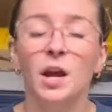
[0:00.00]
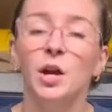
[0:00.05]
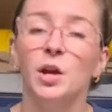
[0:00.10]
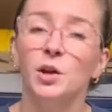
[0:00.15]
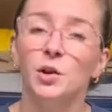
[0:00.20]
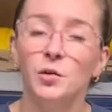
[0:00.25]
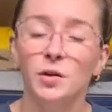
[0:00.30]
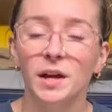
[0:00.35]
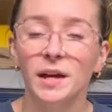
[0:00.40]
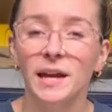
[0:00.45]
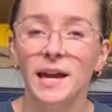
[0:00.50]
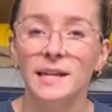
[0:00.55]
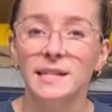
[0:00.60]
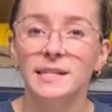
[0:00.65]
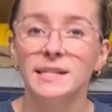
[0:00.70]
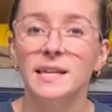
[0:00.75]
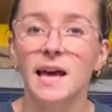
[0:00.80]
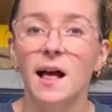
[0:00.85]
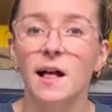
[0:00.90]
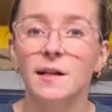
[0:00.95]
You can get
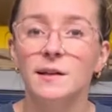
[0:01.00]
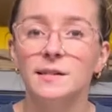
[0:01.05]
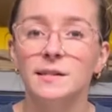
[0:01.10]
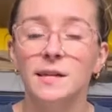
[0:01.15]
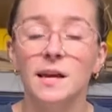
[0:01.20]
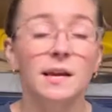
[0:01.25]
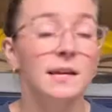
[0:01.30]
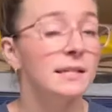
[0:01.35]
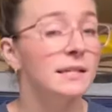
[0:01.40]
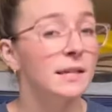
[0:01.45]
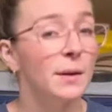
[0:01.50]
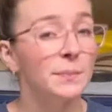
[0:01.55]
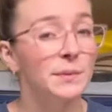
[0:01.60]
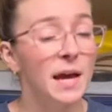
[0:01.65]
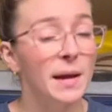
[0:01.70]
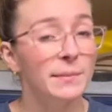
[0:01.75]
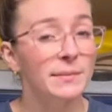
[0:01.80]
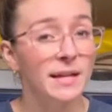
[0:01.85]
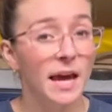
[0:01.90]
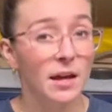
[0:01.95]
cells.
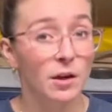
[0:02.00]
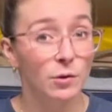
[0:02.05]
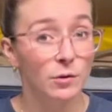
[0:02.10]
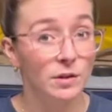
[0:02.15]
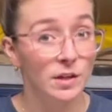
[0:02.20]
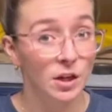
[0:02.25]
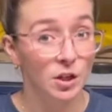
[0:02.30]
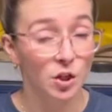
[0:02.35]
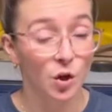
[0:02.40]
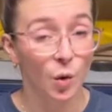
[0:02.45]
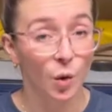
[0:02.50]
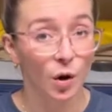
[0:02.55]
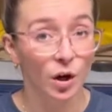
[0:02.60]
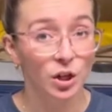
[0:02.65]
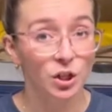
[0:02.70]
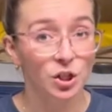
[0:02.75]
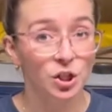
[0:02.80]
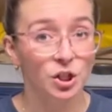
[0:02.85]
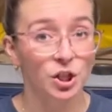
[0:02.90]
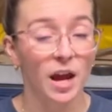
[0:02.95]
Sometimes I use a
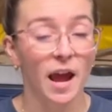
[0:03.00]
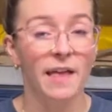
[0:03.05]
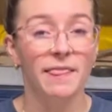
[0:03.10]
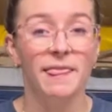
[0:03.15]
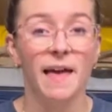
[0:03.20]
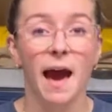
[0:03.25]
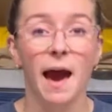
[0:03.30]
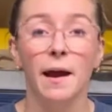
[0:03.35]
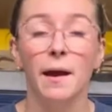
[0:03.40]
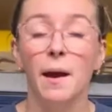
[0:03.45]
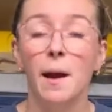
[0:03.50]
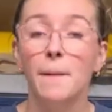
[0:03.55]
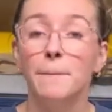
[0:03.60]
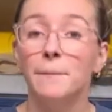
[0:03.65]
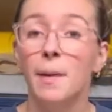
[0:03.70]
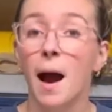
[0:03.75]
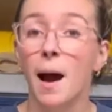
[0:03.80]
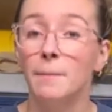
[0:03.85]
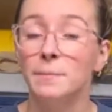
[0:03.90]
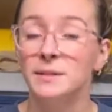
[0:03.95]
torch and that
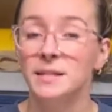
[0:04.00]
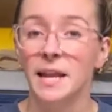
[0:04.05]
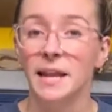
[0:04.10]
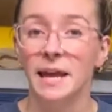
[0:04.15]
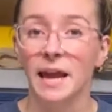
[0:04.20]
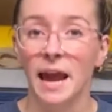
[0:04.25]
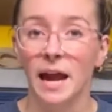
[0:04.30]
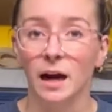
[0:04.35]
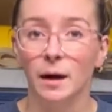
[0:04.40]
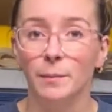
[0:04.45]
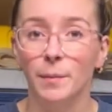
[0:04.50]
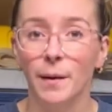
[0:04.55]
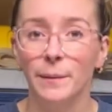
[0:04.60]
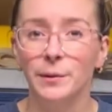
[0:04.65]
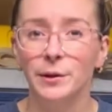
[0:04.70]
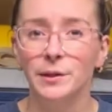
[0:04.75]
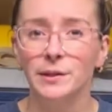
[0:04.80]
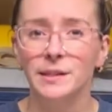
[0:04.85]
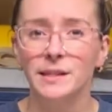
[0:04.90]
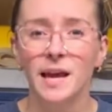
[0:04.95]
pops any air
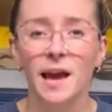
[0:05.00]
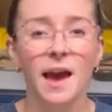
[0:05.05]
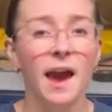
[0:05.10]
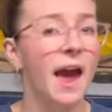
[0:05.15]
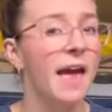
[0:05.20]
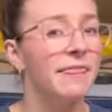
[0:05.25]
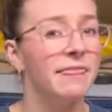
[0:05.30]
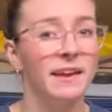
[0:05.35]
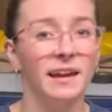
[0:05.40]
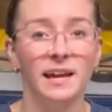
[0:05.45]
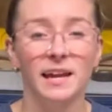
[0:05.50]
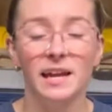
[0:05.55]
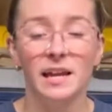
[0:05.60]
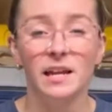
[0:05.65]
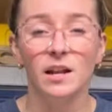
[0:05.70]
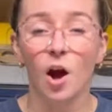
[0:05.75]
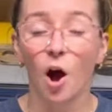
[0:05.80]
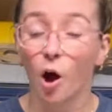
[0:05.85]
bubbles, and the heat